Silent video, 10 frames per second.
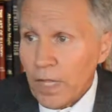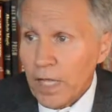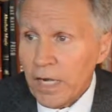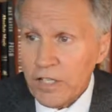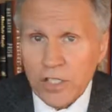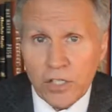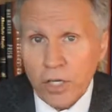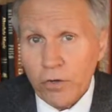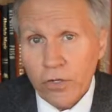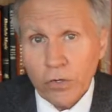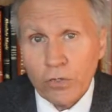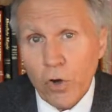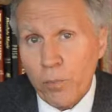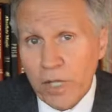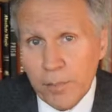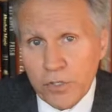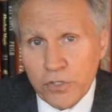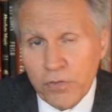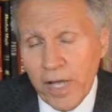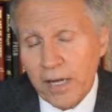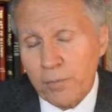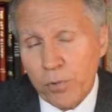And I said, you know, you don't know me, but you've had a